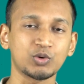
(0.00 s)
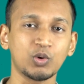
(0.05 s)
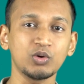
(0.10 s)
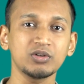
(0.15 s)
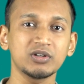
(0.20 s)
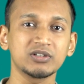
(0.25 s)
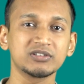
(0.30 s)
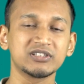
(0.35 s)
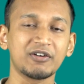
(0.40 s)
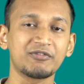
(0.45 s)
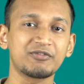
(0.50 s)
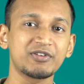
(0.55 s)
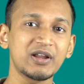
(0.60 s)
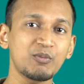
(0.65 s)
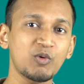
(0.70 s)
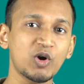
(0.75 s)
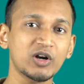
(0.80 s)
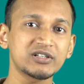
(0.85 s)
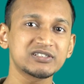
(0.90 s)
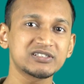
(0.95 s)
old, the
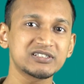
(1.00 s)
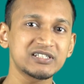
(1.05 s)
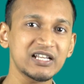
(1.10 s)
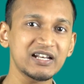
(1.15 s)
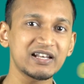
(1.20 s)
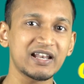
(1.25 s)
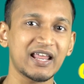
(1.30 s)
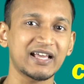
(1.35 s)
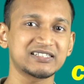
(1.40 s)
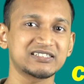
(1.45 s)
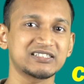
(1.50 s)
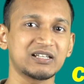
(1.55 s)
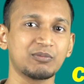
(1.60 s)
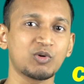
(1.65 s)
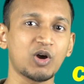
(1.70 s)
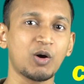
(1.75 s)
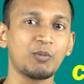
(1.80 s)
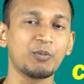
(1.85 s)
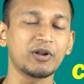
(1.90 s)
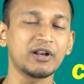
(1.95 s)
framework still lacks
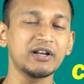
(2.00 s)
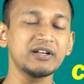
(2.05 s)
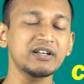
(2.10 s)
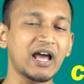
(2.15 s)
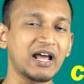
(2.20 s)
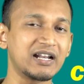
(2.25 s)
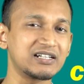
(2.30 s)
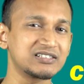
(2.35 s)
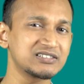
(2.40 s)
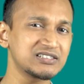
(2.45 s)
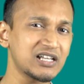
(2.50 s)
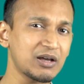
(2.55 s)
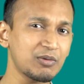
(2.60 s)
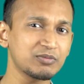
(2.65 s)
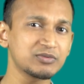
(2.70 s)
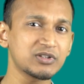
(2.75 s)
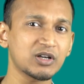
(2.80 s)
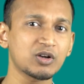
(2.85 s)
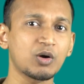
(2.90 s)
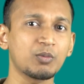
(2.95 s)
some component and some
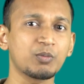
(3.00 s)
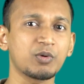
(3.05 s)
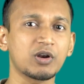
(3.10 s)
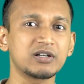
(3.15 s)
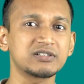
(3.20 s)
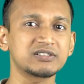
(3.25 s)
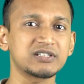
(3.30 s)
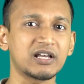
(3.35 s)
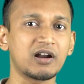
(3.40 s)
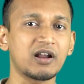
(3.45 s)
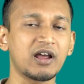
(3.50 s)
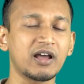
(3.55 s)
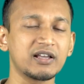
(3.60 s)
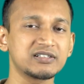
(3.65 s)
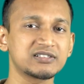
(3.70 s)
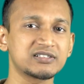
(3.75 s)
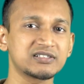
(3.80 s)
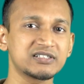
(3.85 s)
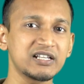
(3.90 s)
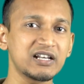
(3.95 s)
of the components are
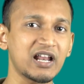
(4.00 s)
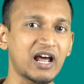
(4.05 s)
still